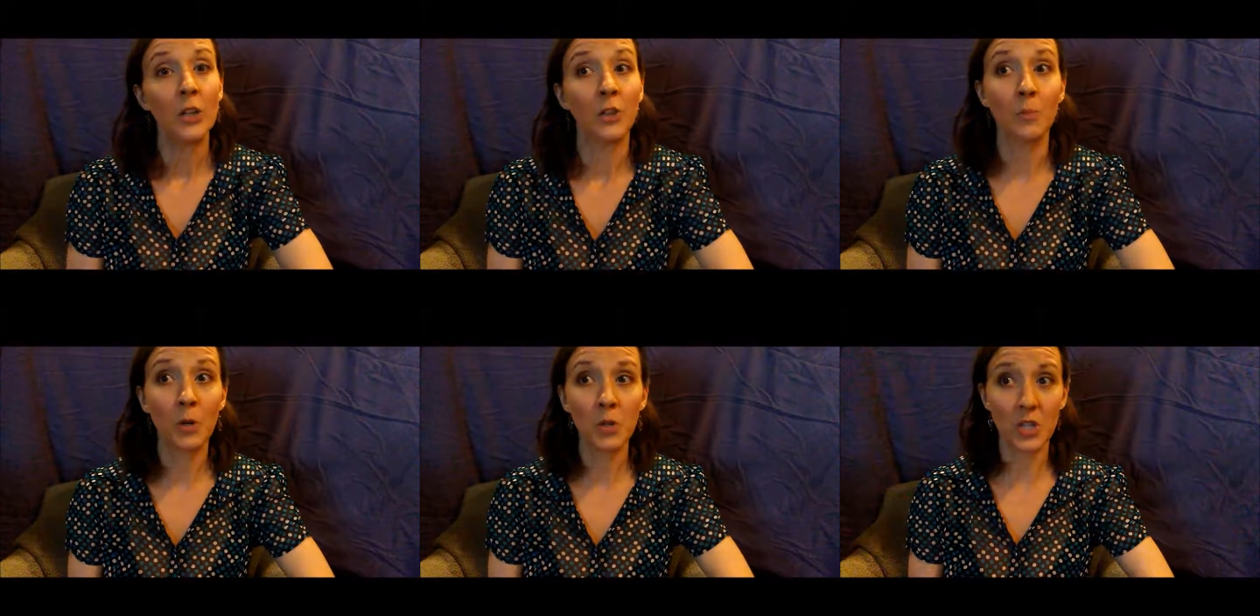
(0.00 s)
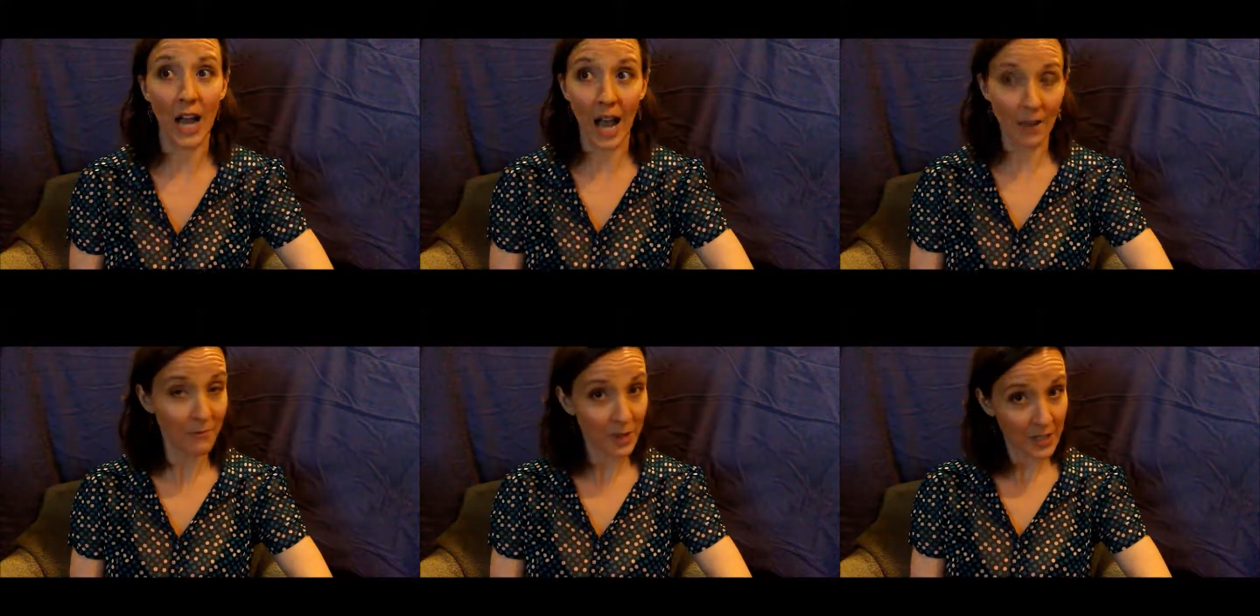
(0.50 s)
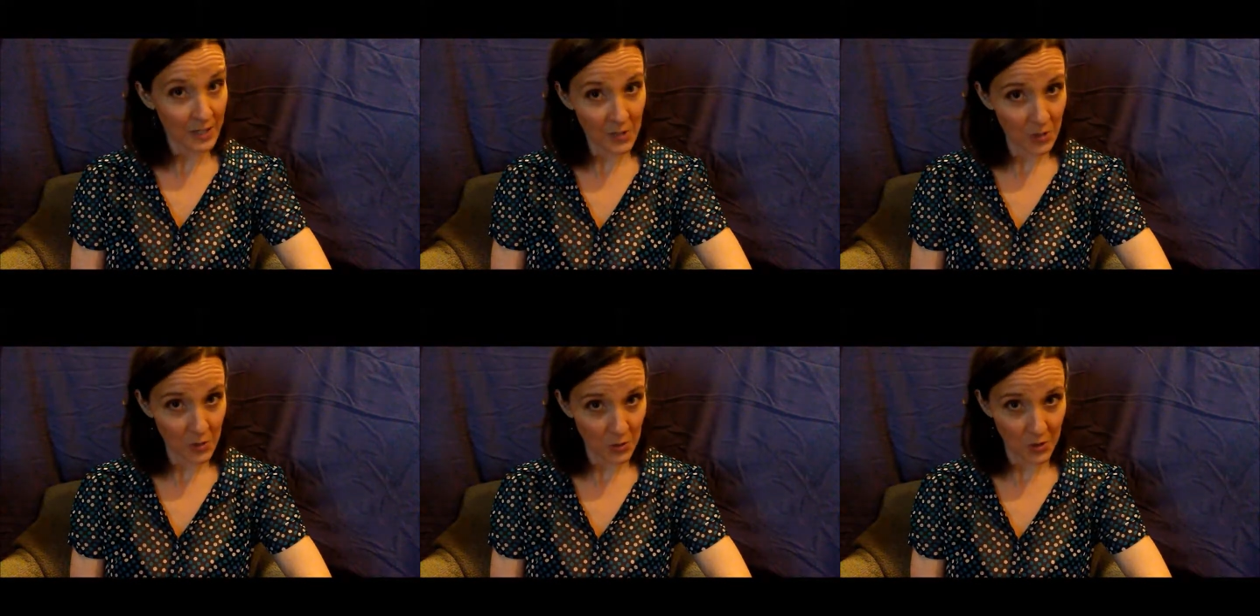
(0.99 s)
The most
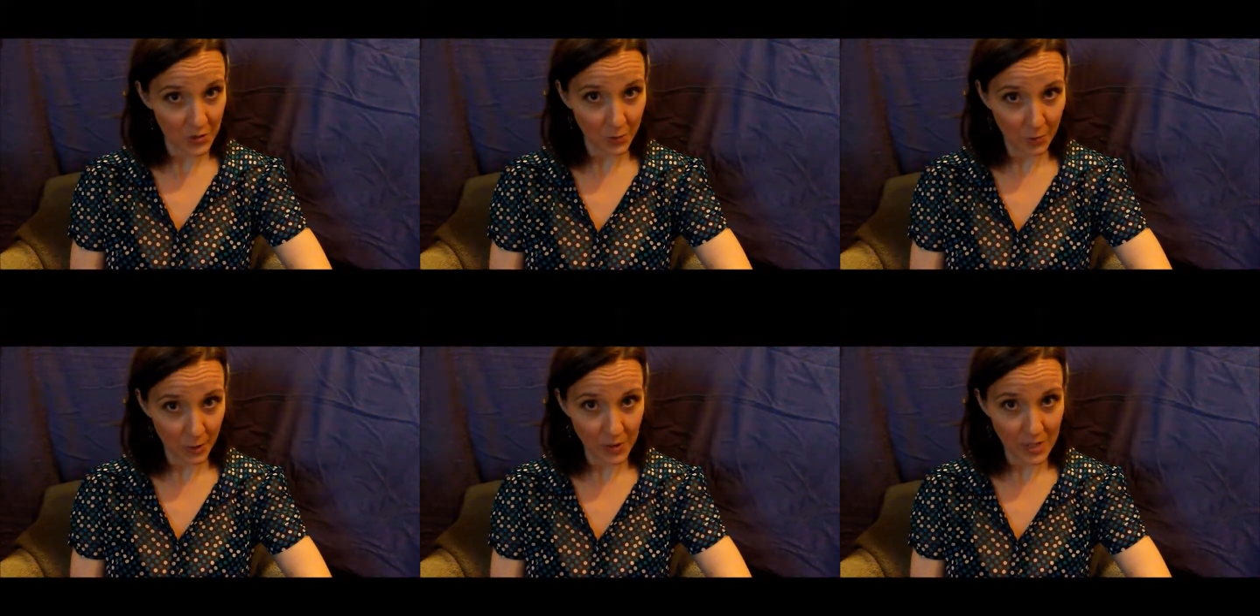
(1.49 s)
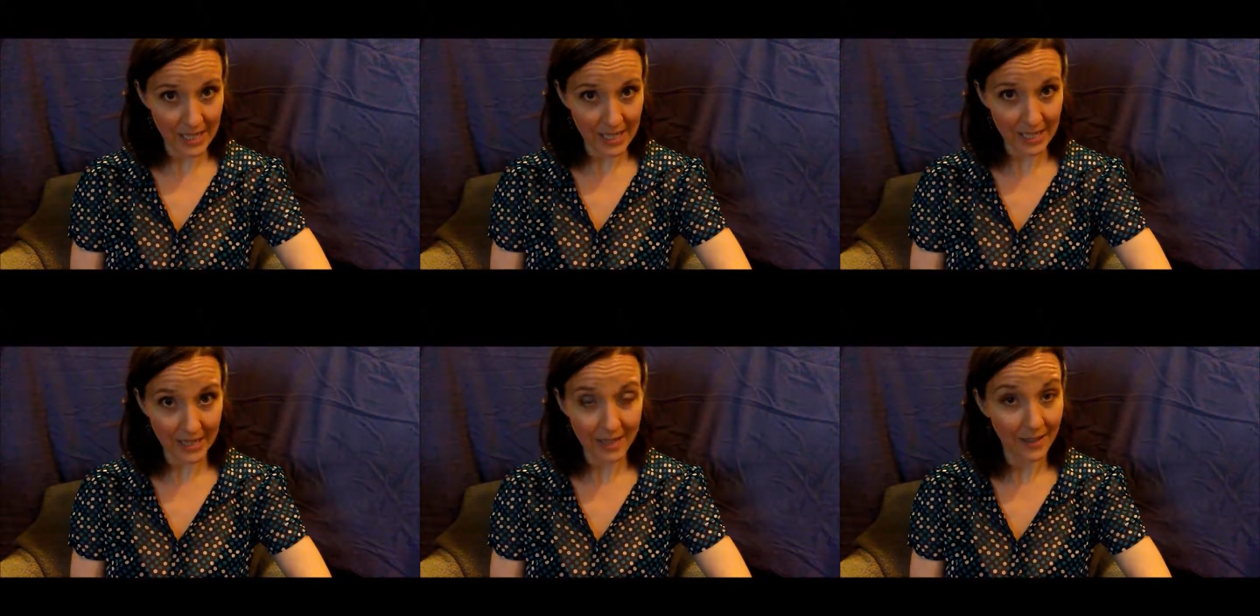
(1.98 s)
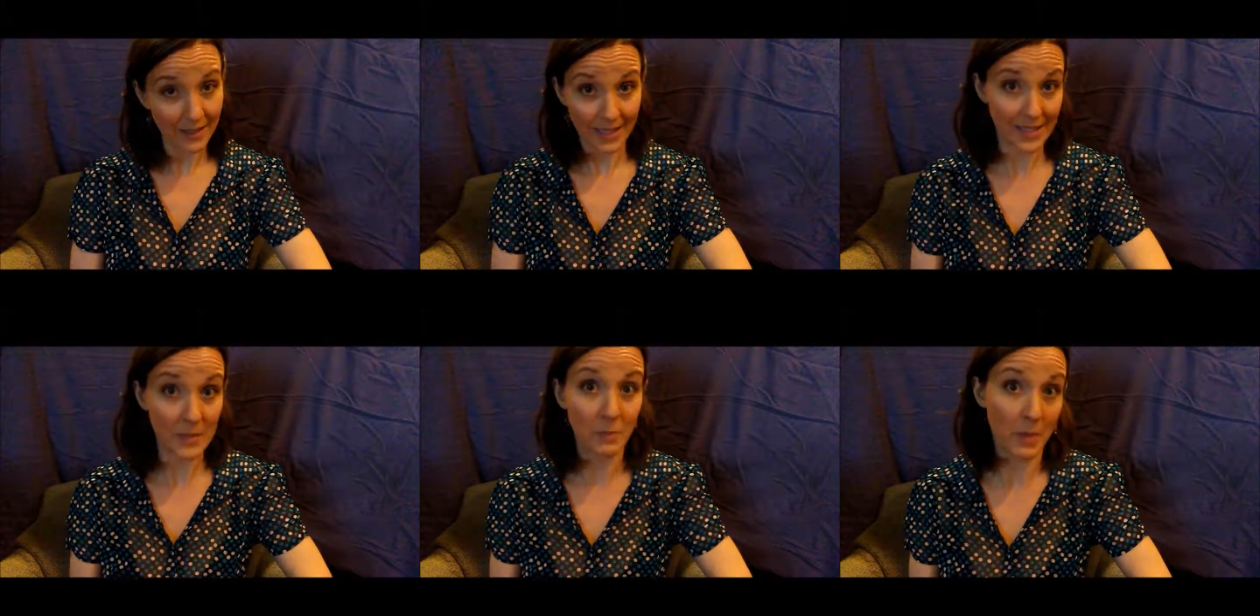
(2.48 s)
obvious source of protein
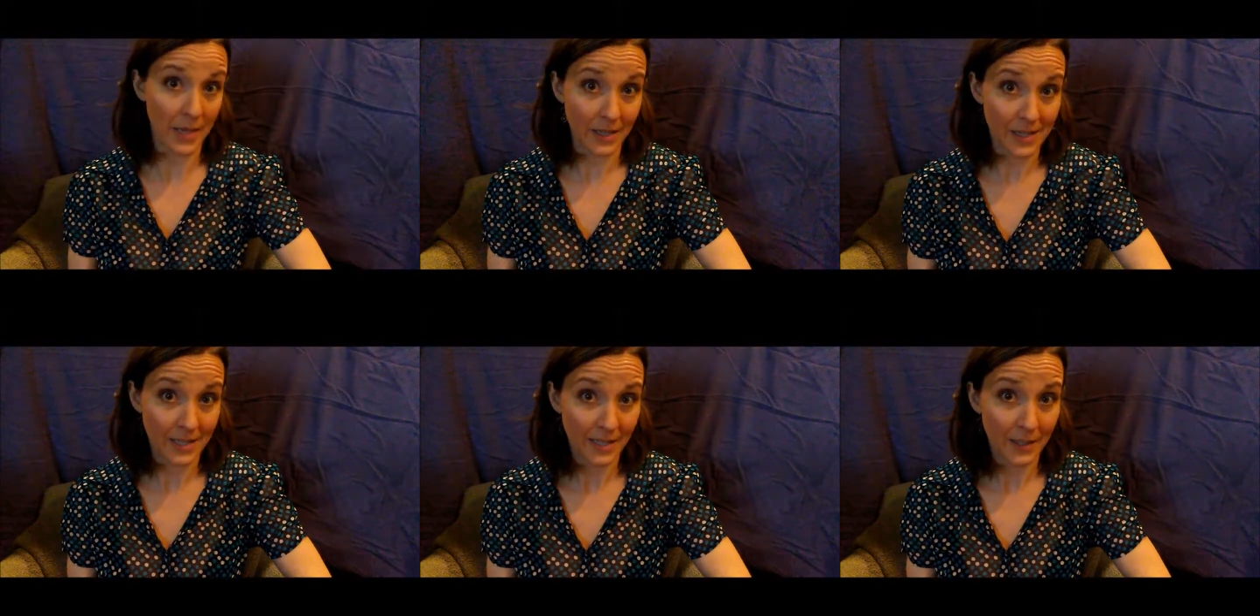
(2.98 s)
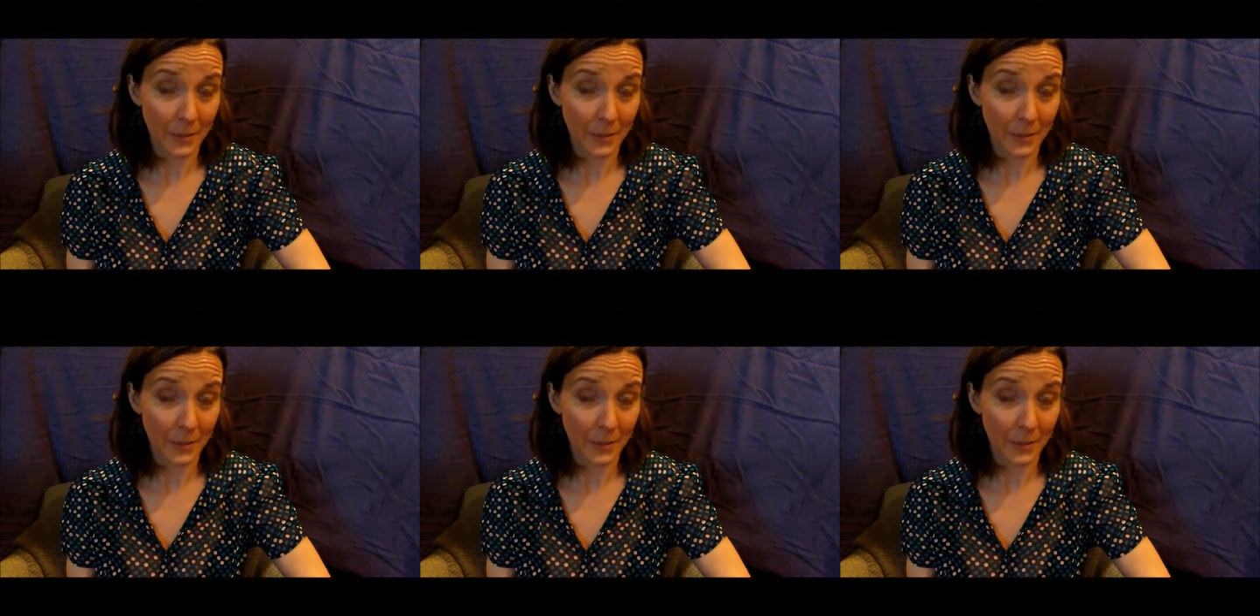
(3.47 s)
is meat,